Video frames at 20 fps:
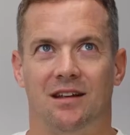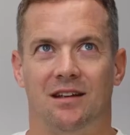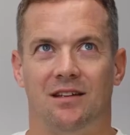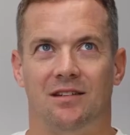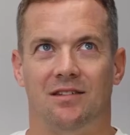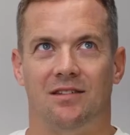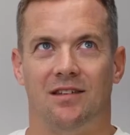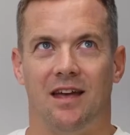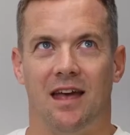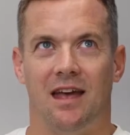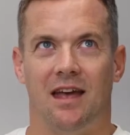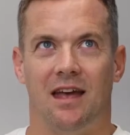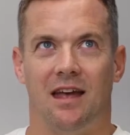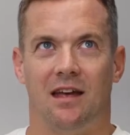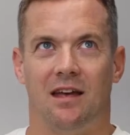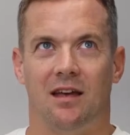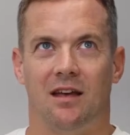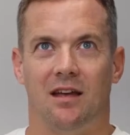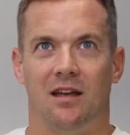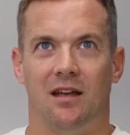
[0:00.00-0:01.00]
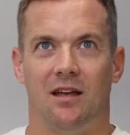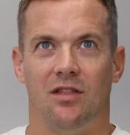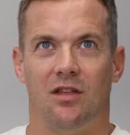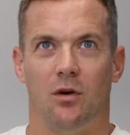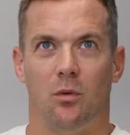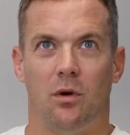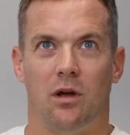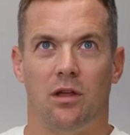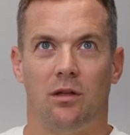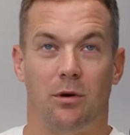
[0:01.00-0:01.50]
saying
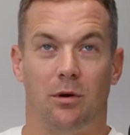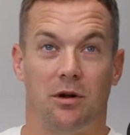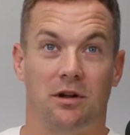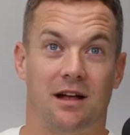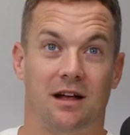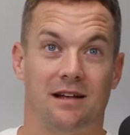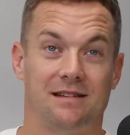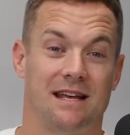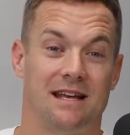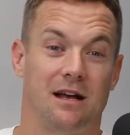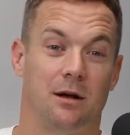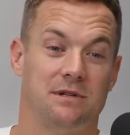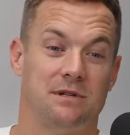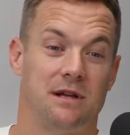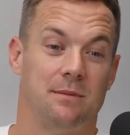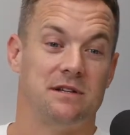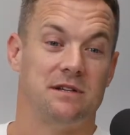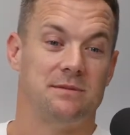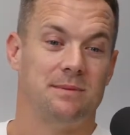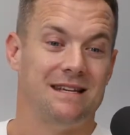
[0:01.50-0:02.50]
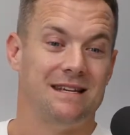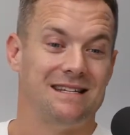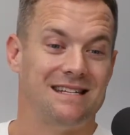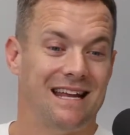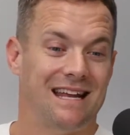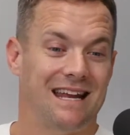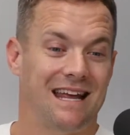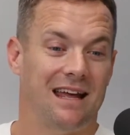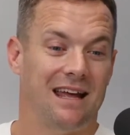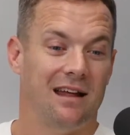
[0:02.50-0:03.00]
that we're the podcast that helps MSPs
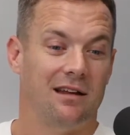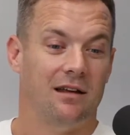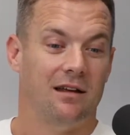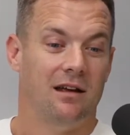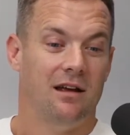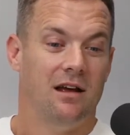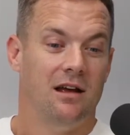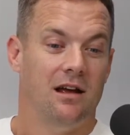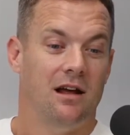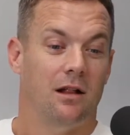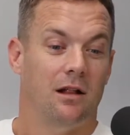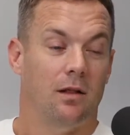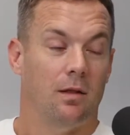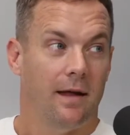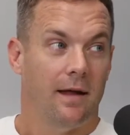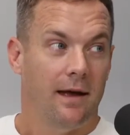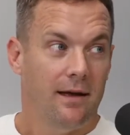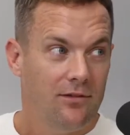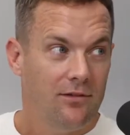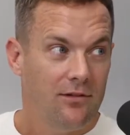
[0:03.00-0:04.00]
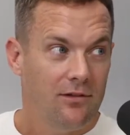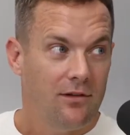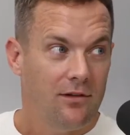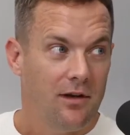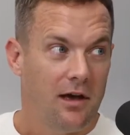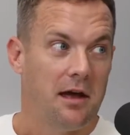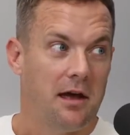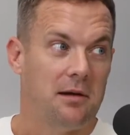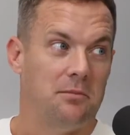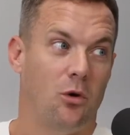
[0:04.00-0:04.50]
get ahead less
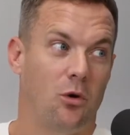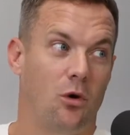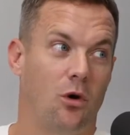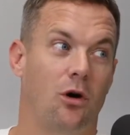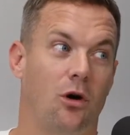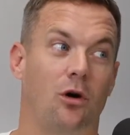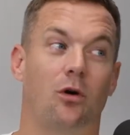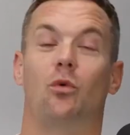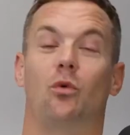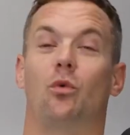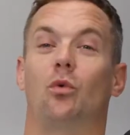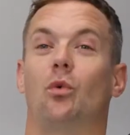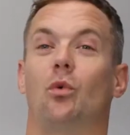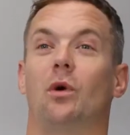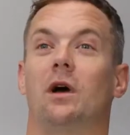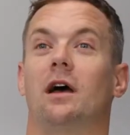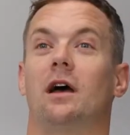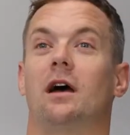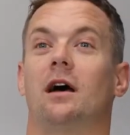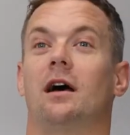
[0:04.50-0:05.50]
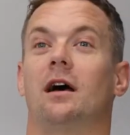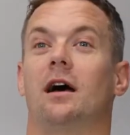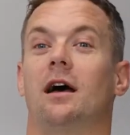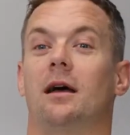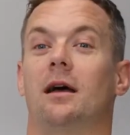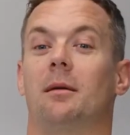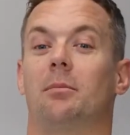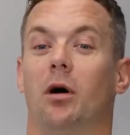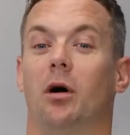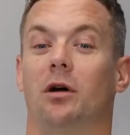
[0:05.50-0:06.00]
and more, we're
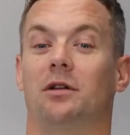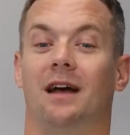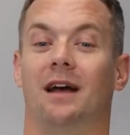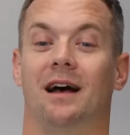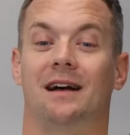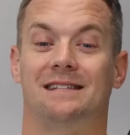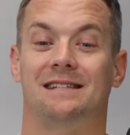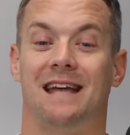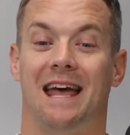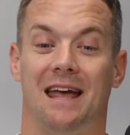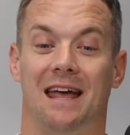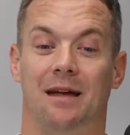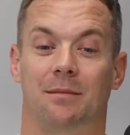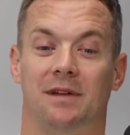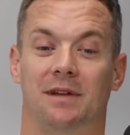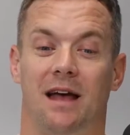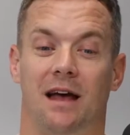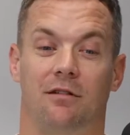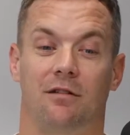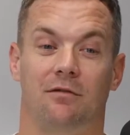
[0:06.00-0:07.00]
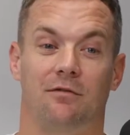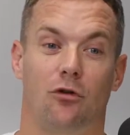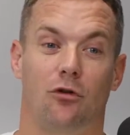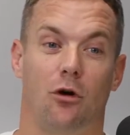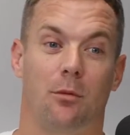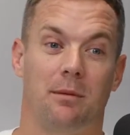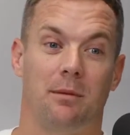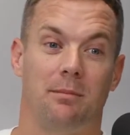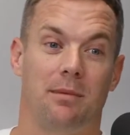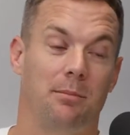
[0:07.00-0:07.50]
a podcast aimed at
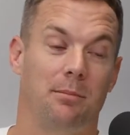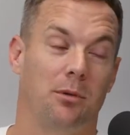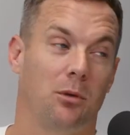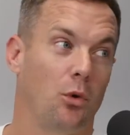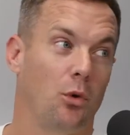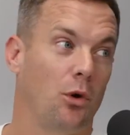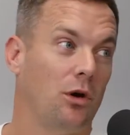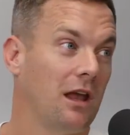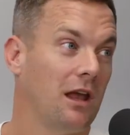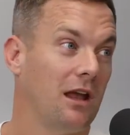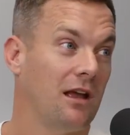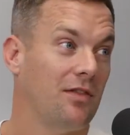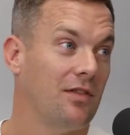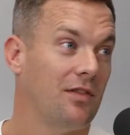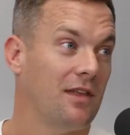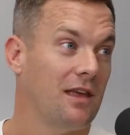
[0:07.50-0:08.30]
informing people working in